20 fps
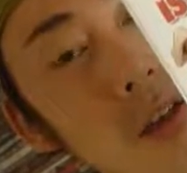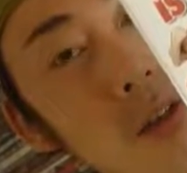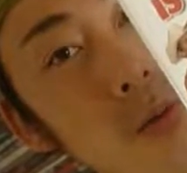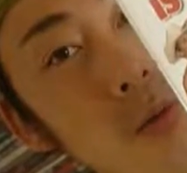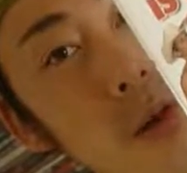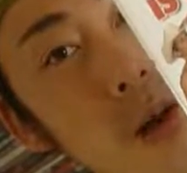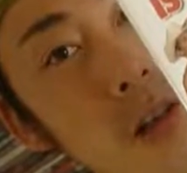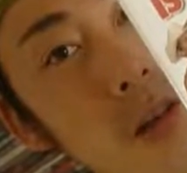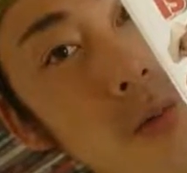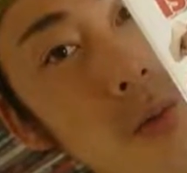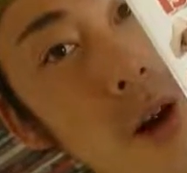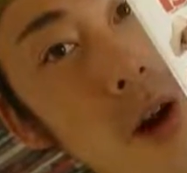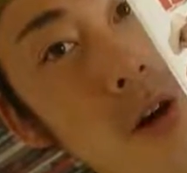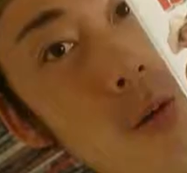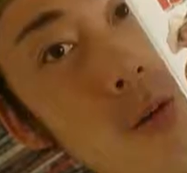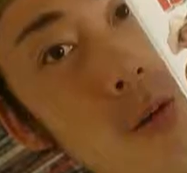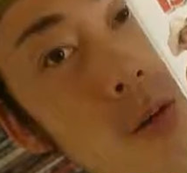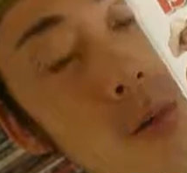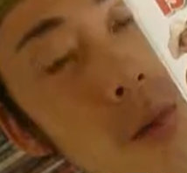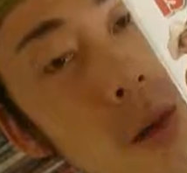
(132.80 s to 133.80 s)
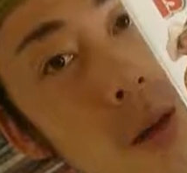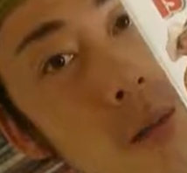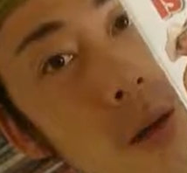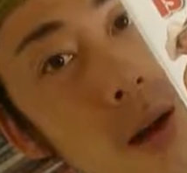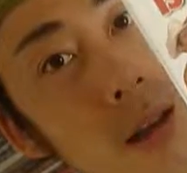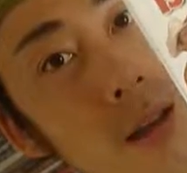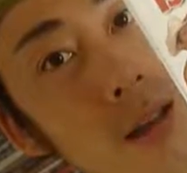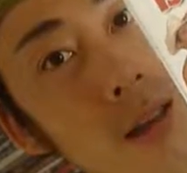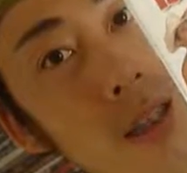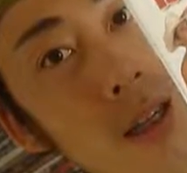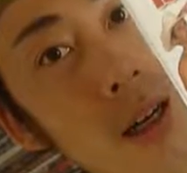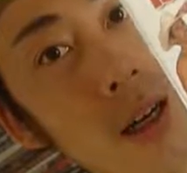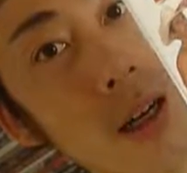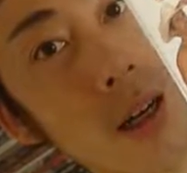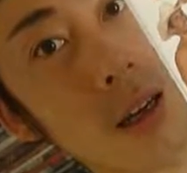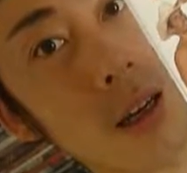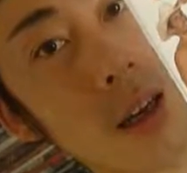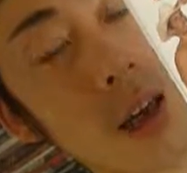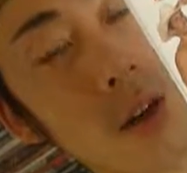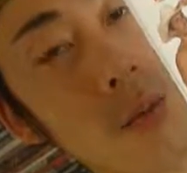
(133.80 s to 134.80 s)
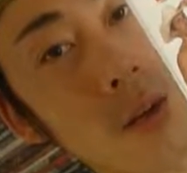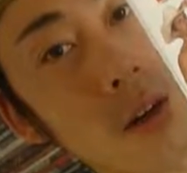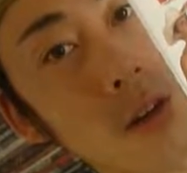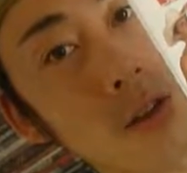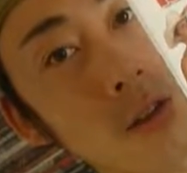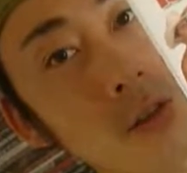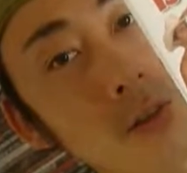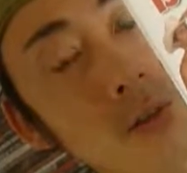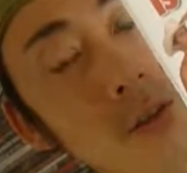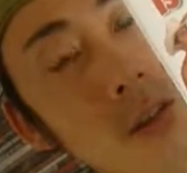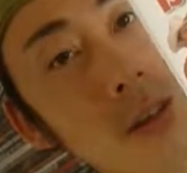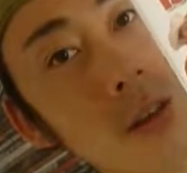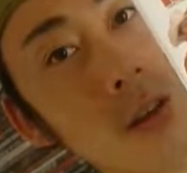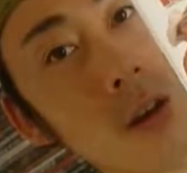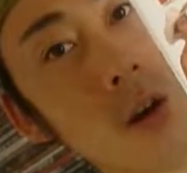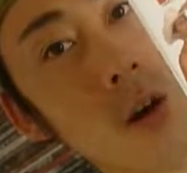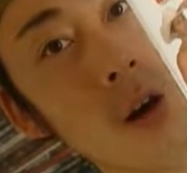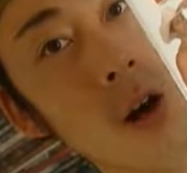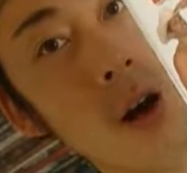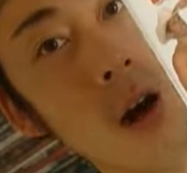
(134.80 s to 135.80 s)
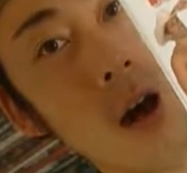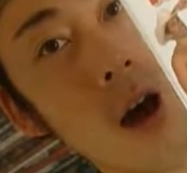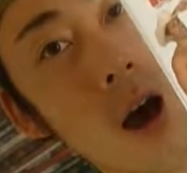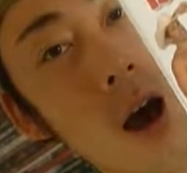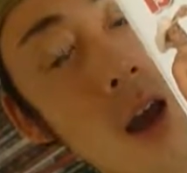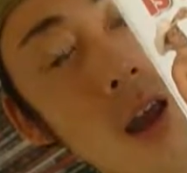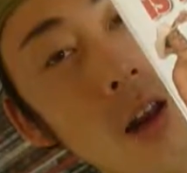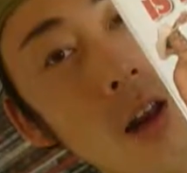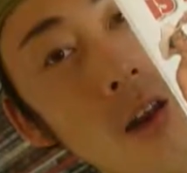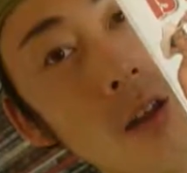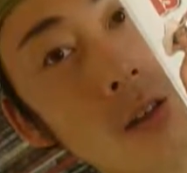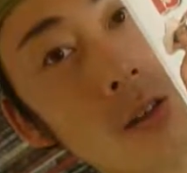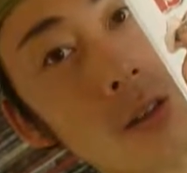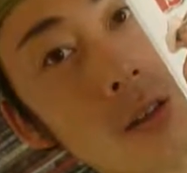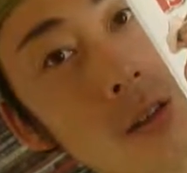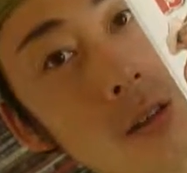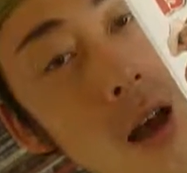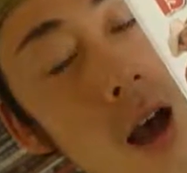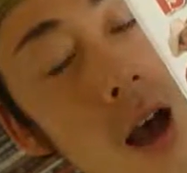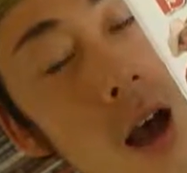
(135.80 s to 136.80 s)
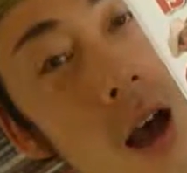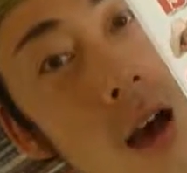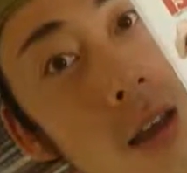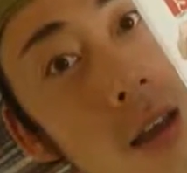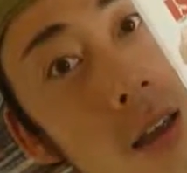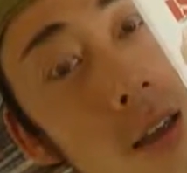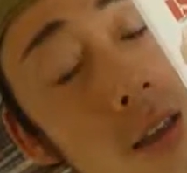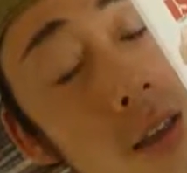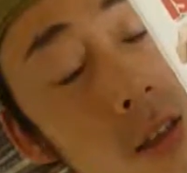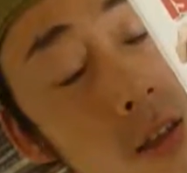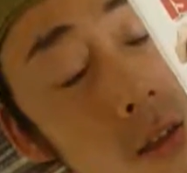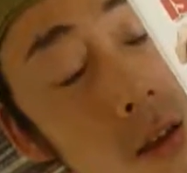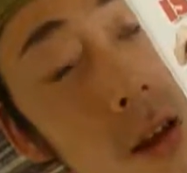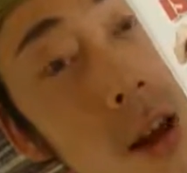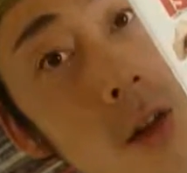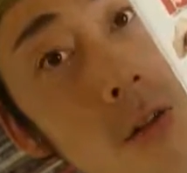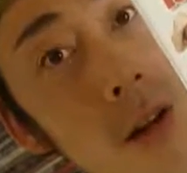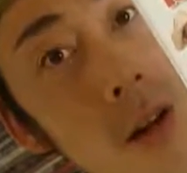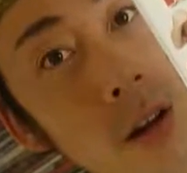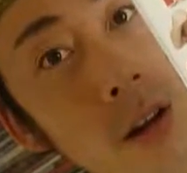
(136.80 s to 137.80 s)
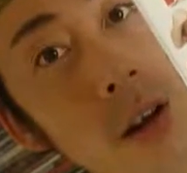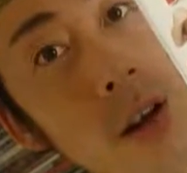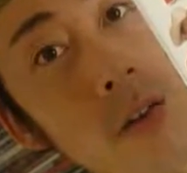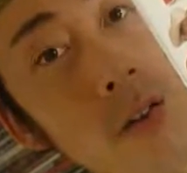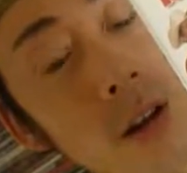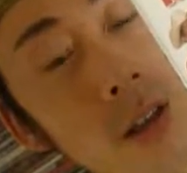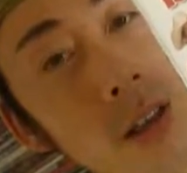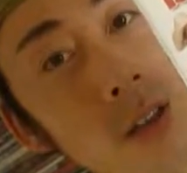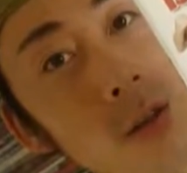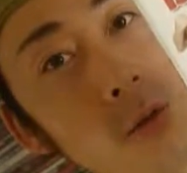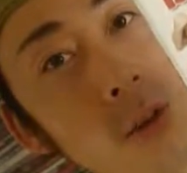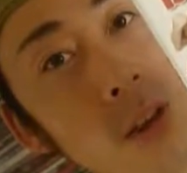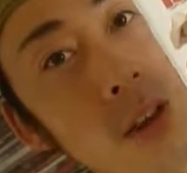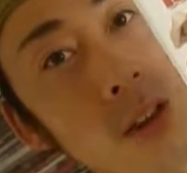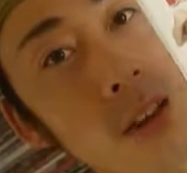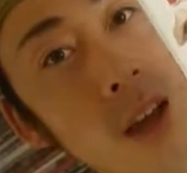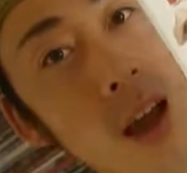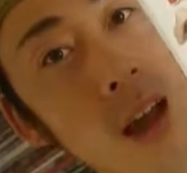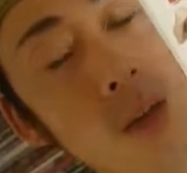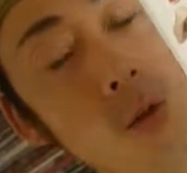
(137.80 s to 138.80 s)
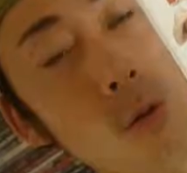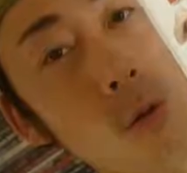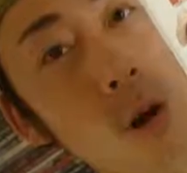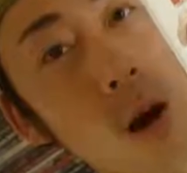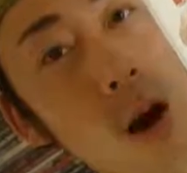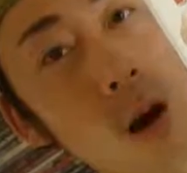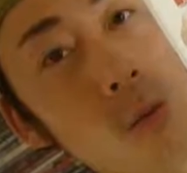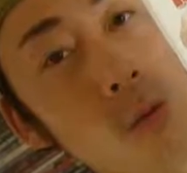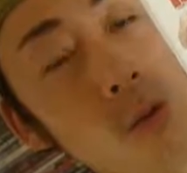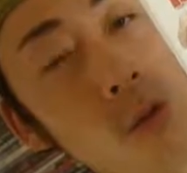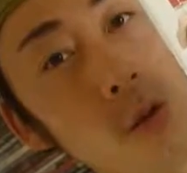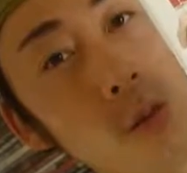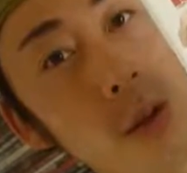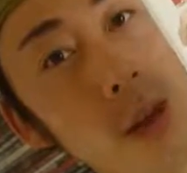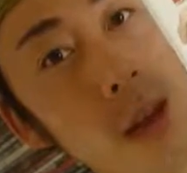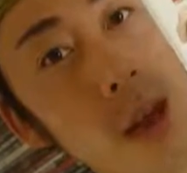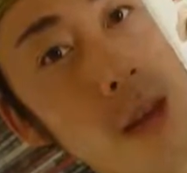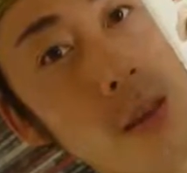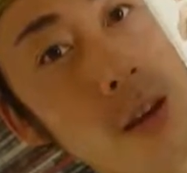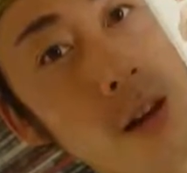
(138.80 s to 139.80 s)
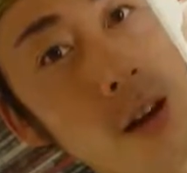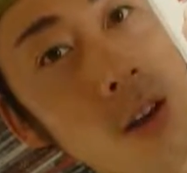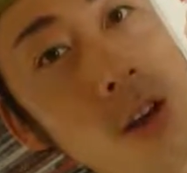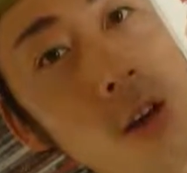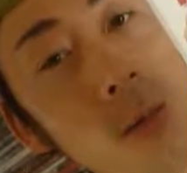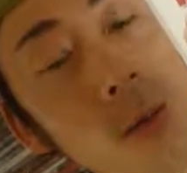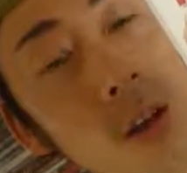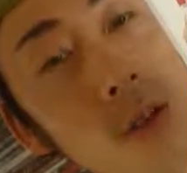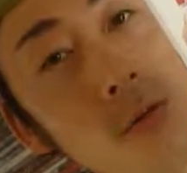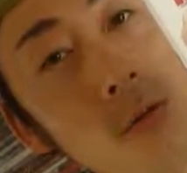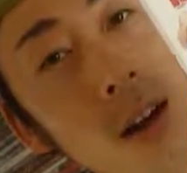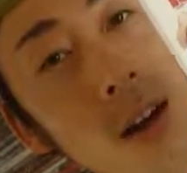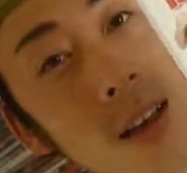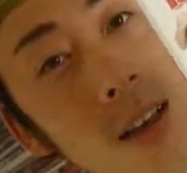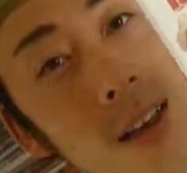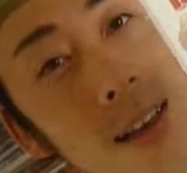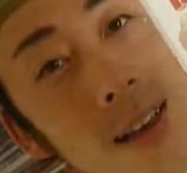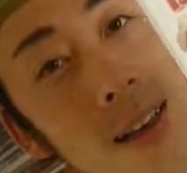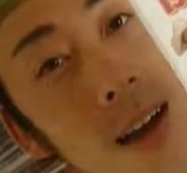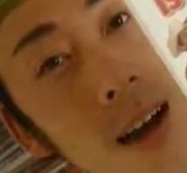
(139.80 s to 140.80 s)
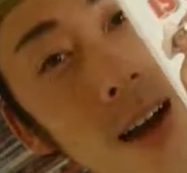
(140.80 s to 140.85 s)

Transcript: you've got the Mail movie but uh, gay version so it looks uh, it's really really sweet and warm movie and a little bit funny